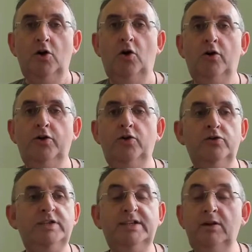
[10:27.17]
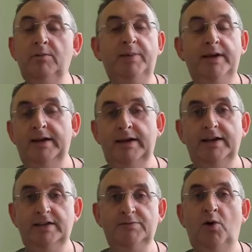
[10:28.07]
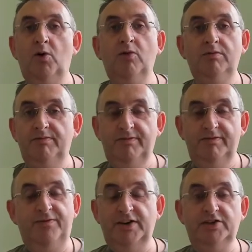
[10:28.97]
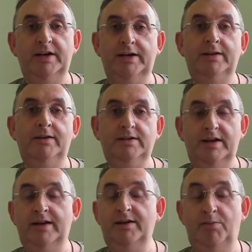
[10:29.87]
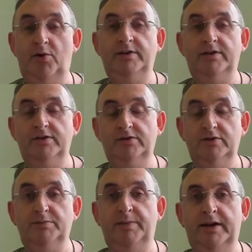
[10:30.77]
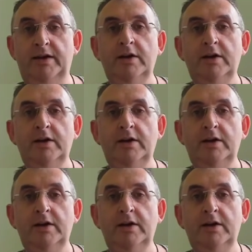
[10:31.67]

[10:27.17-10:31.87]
or you still being a small fish in the pond, so to speak.